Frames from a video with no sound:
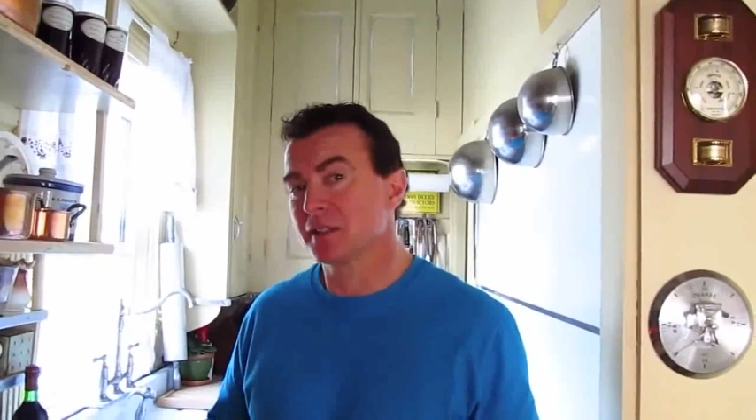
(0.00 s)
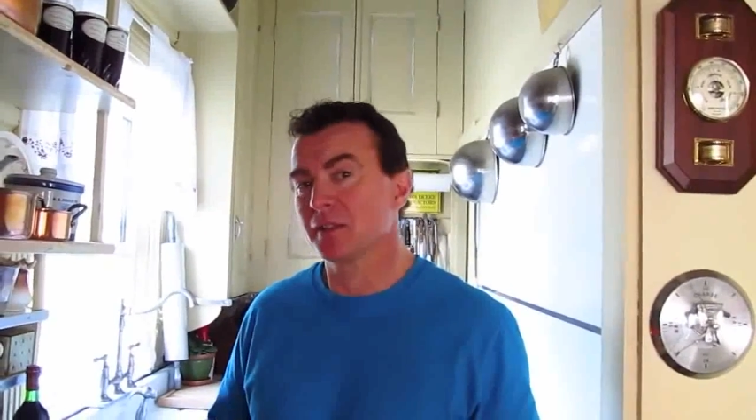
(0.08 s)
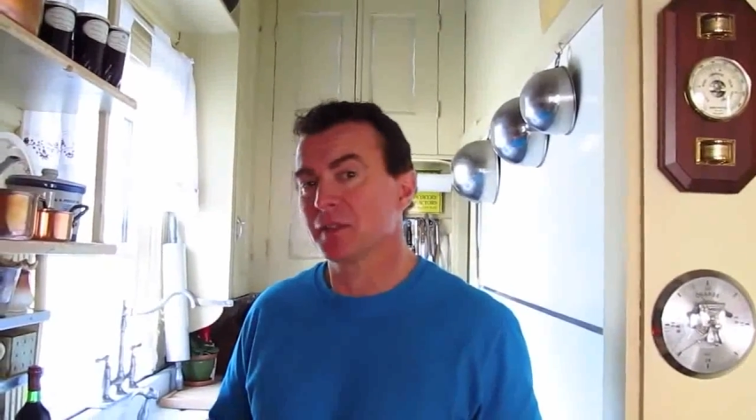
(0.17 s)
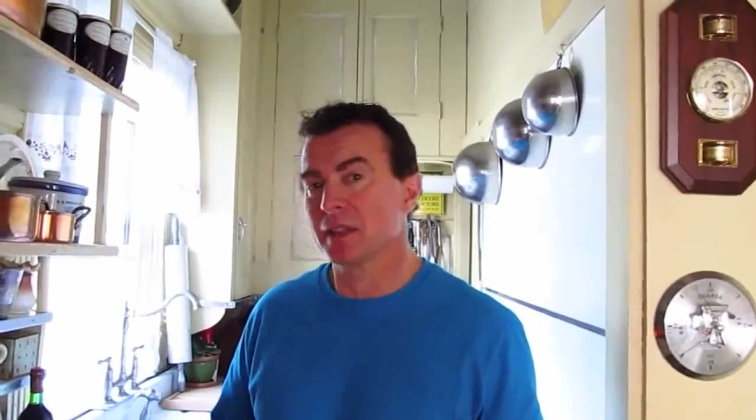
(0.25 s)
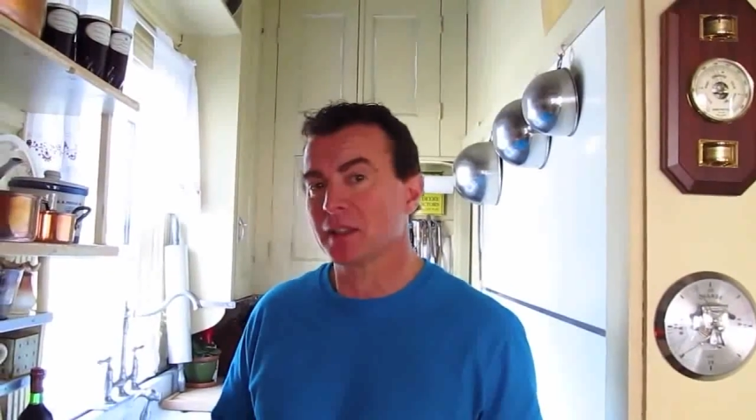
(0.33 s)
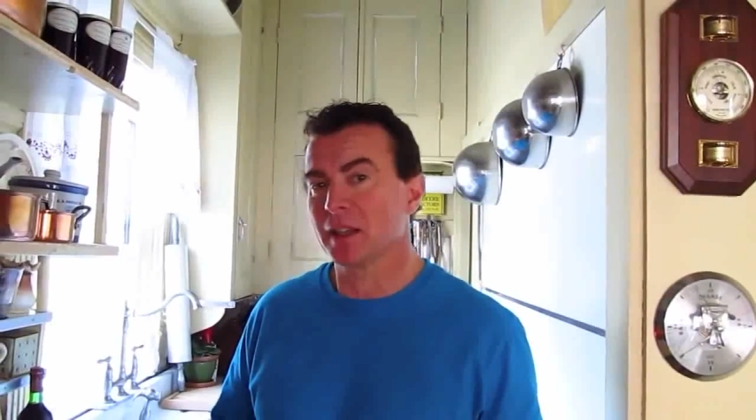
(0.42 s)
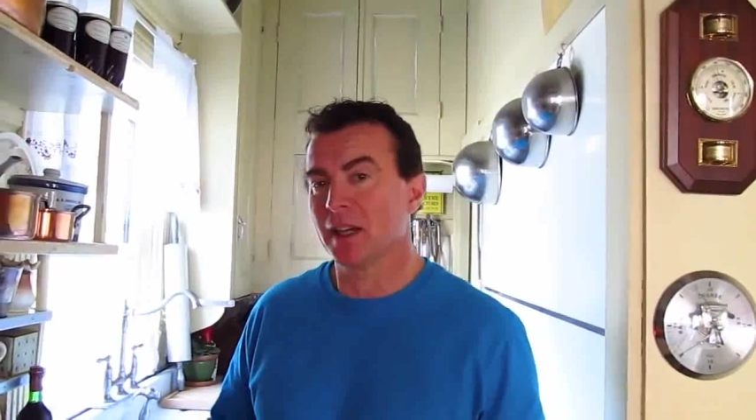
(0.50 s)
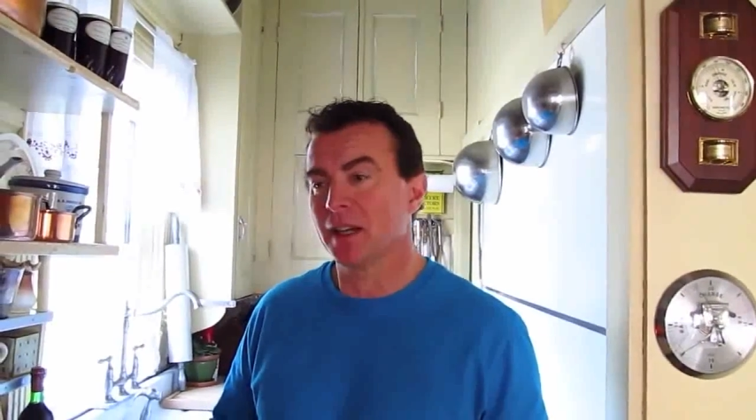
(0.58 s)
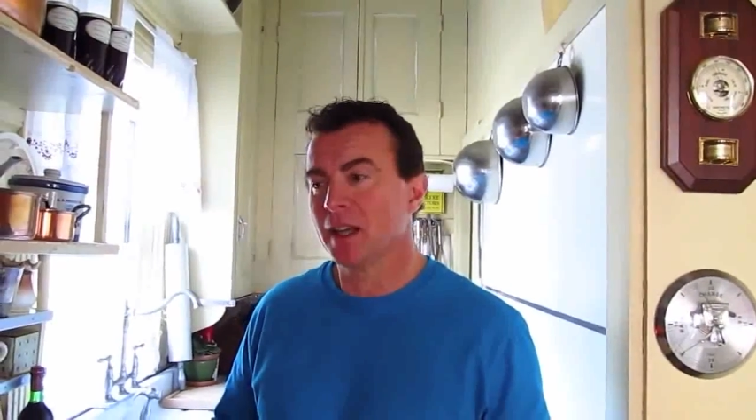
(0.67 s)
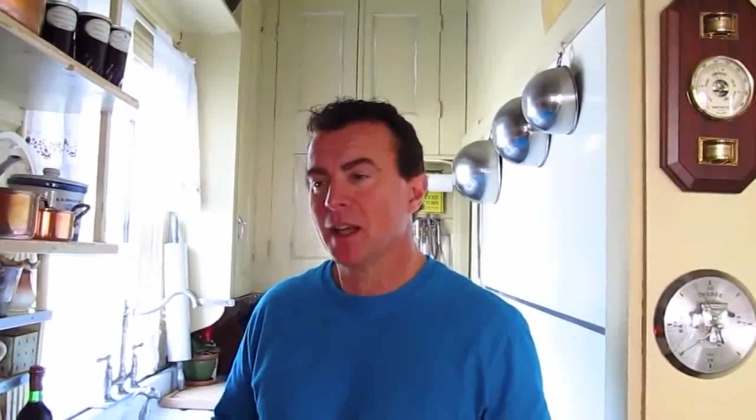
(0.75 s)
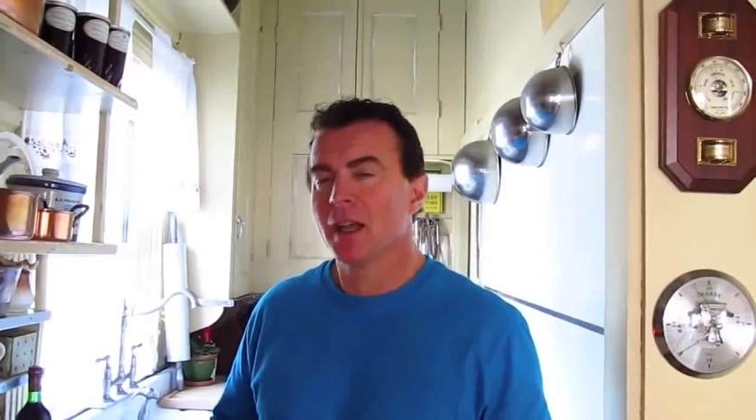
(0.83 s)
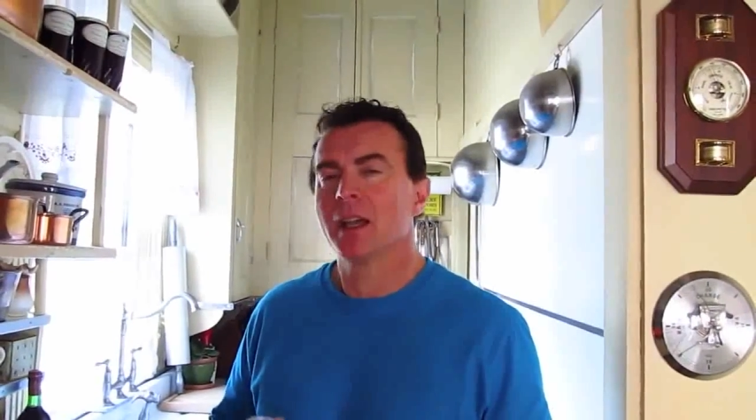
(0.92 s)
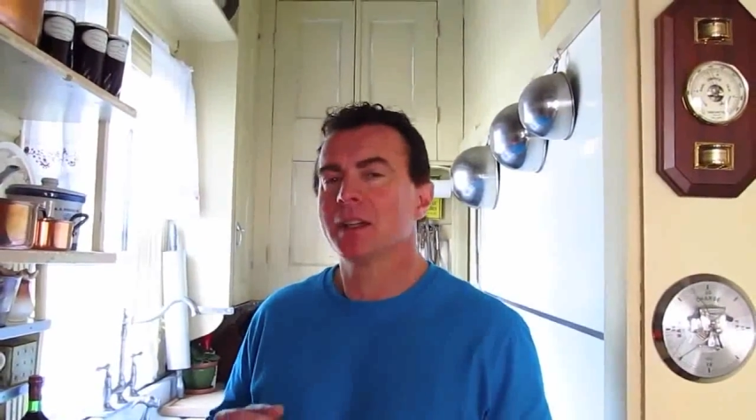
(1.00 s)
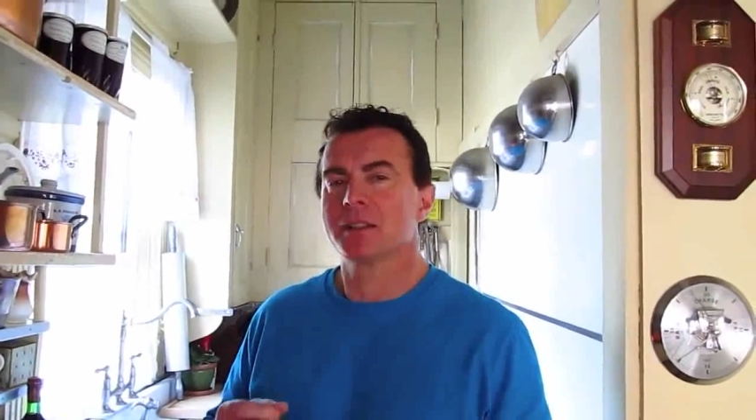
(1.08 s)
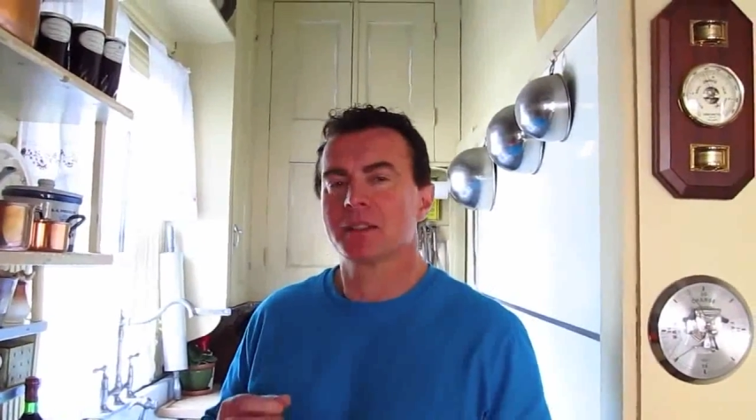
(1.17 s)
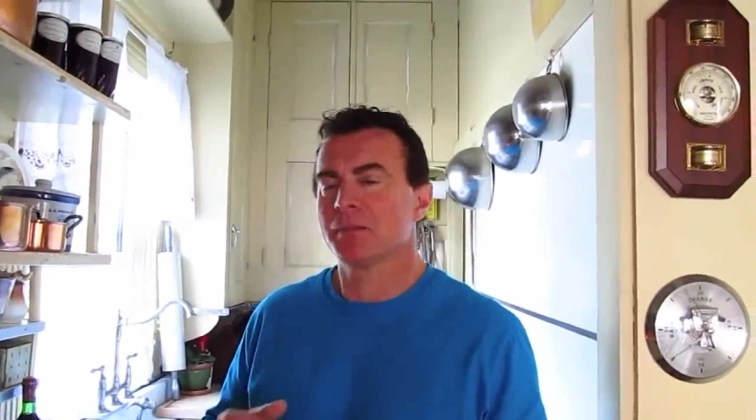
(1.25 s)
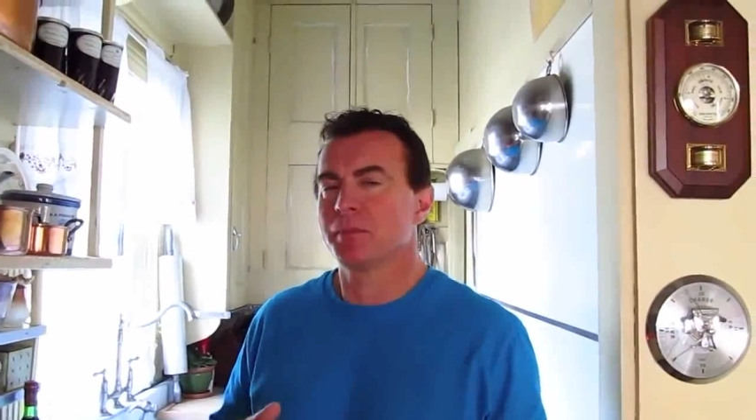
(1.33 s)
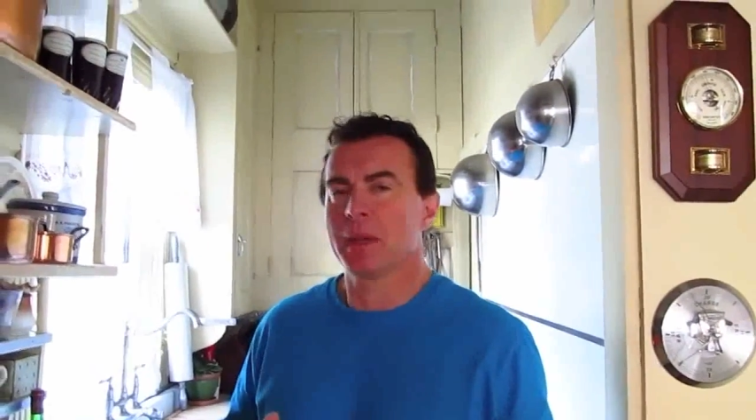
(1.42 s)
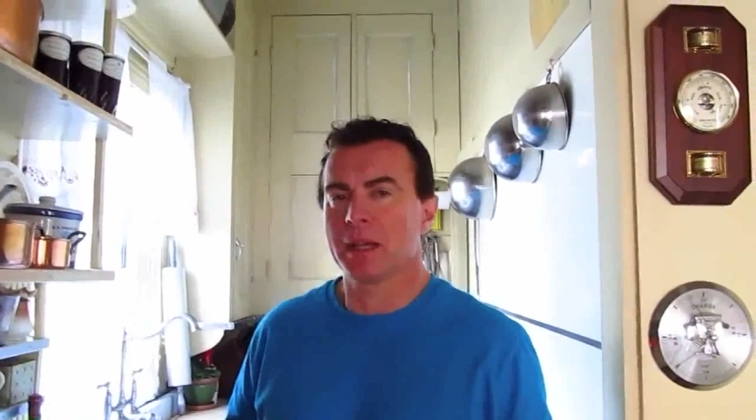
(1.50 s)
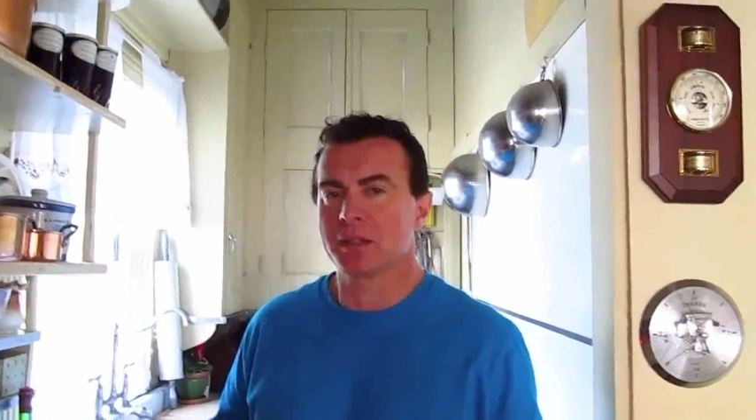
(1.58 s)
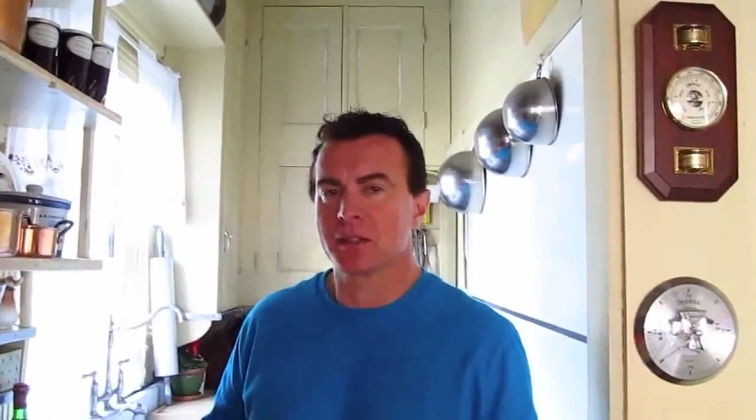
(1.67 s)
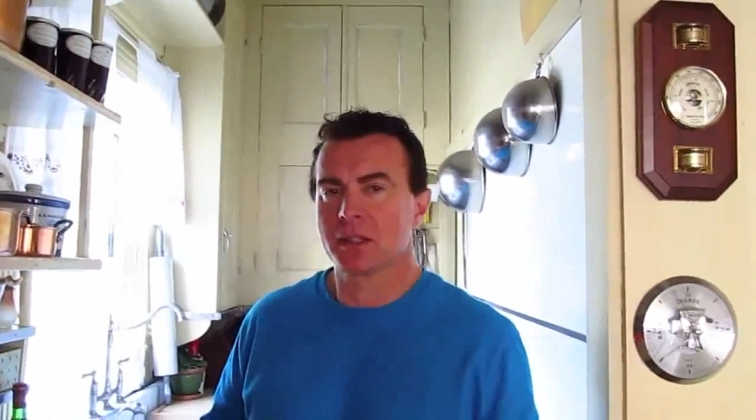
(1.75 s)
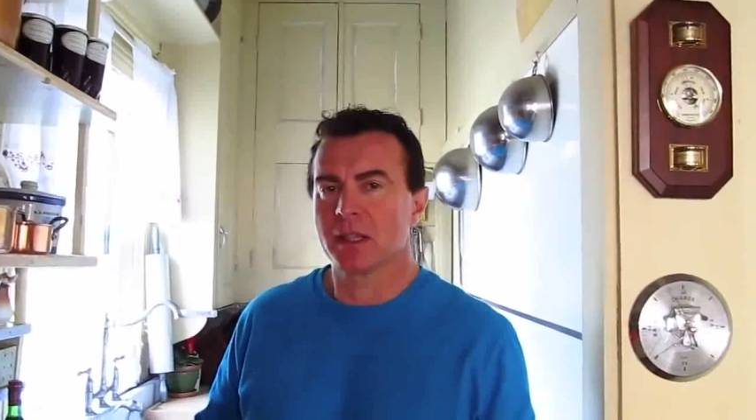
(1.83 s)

stuff like that, and it's the best.